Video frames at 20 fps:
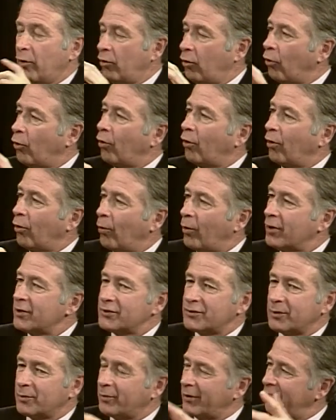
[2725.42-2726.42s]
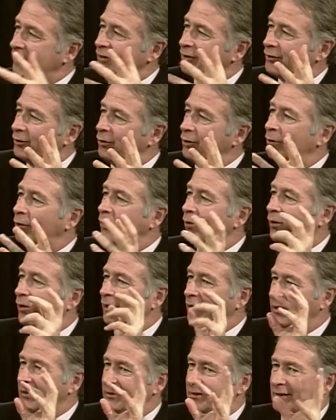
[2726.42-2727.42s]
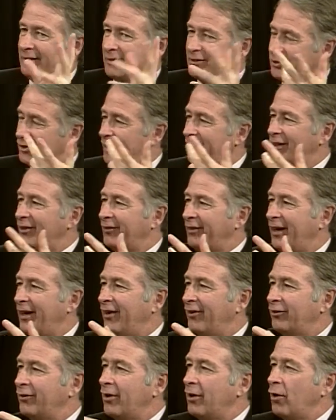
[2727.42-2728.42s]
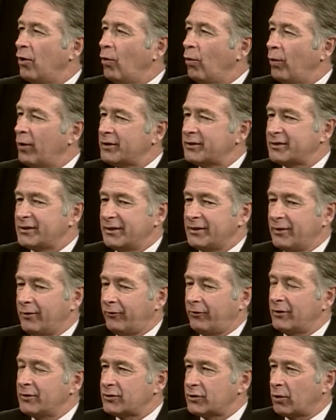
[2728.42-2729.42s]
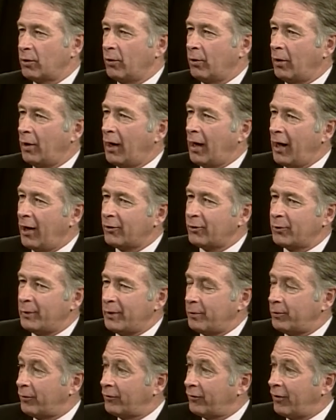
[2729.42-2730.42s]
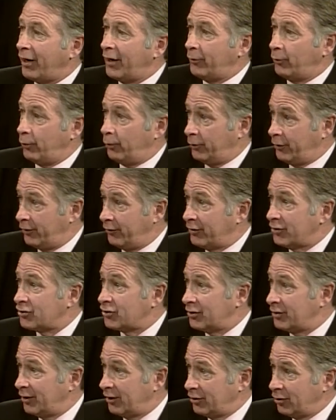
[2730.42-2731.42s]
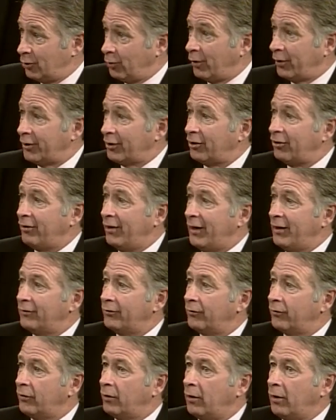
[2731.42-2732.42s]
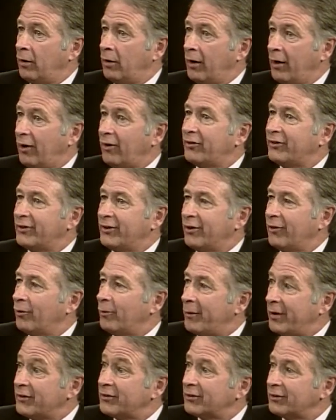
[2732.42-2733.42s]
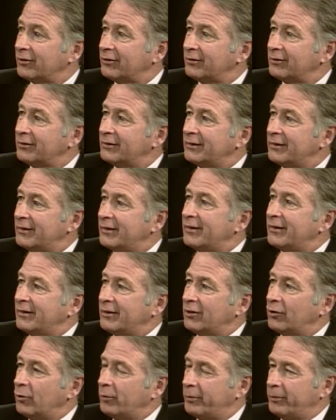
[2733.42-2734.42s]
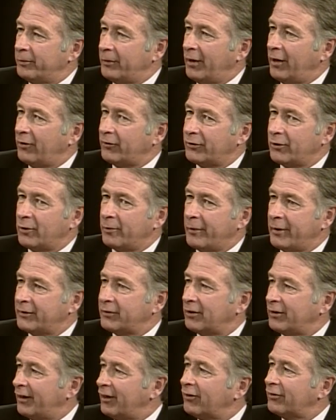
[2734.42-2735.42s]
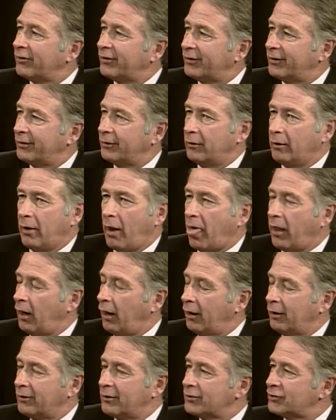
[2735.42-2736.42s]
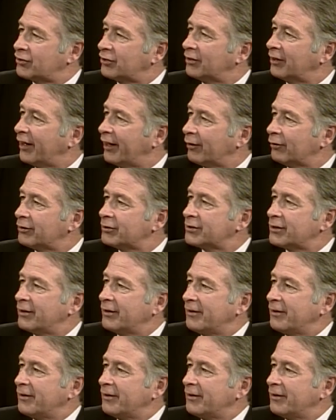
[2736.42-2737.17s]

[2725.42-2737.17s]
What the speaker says: or where's the breakthrough, or can you get your head around what's the difference, or how do we provide the vision that you want to create for a healthier mental, you know, healthier mental health, there's good language,